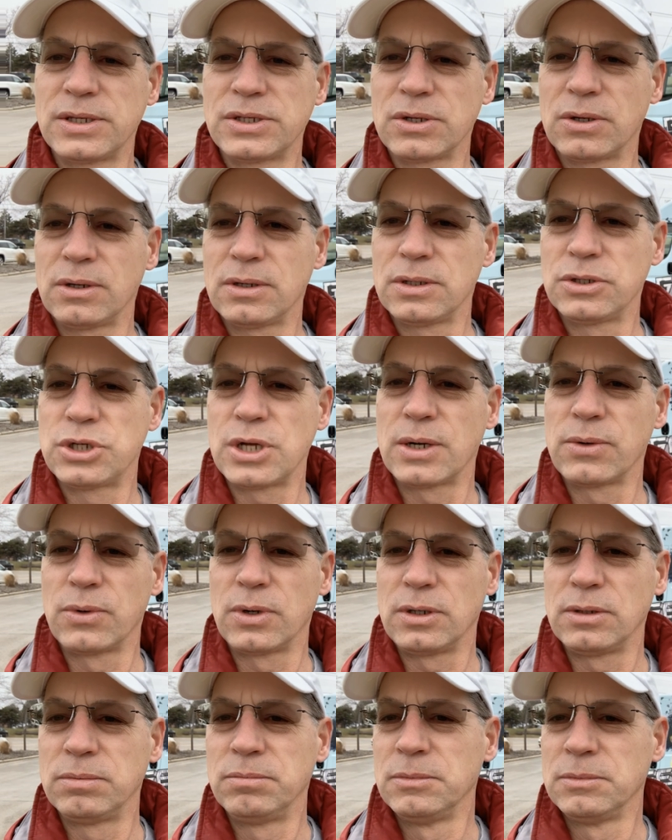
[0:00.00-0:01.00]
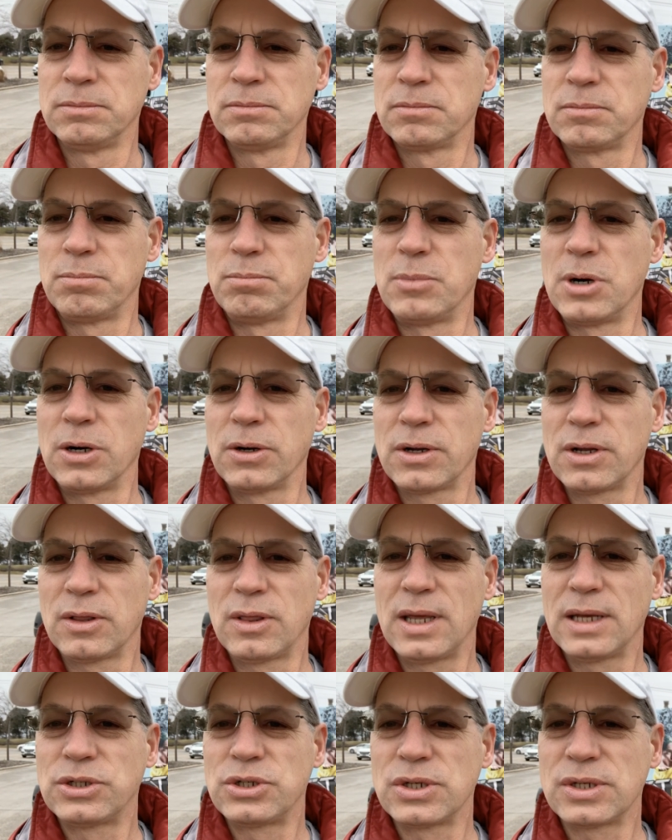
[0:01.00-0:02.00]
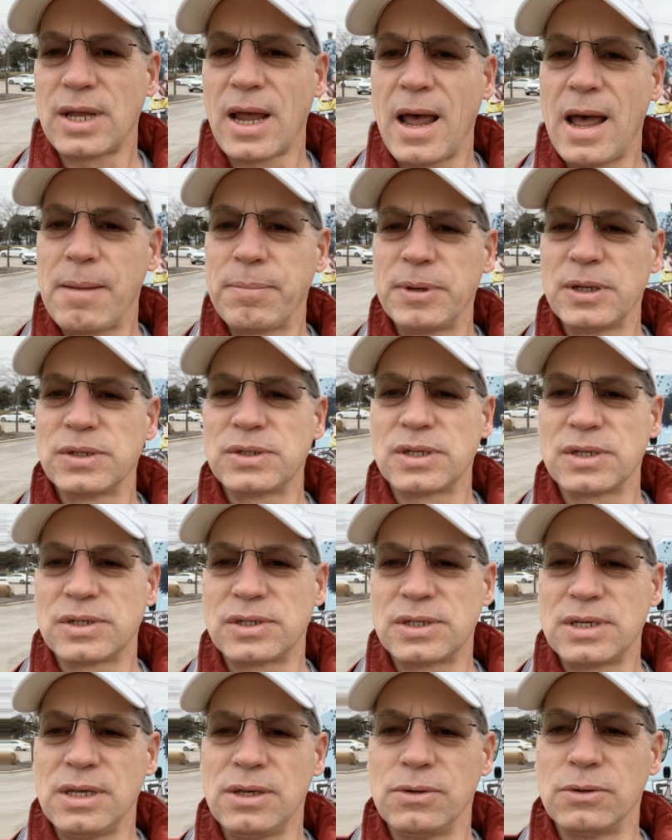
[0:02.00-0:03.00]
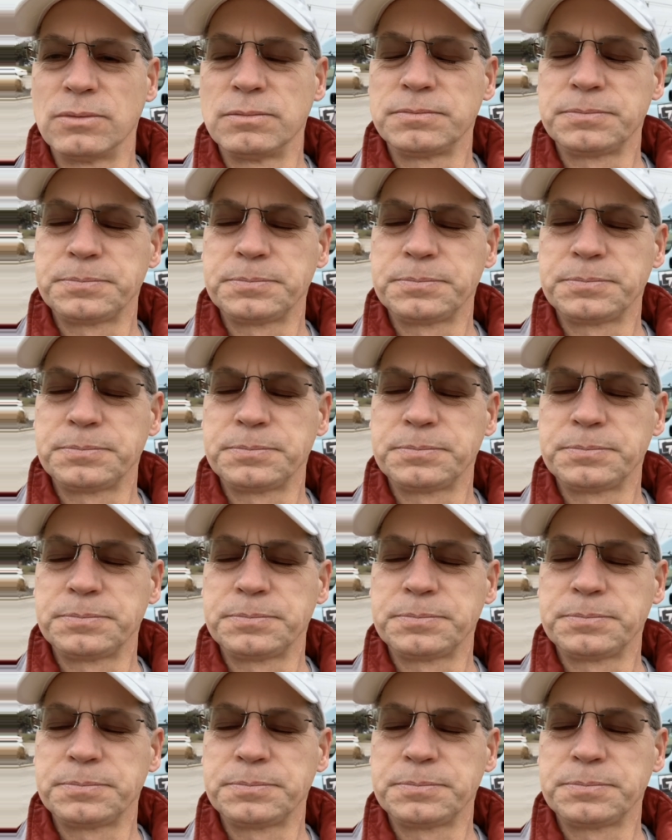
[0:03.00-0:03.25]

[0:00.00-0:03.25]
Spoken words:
So a general market that just happens to see you.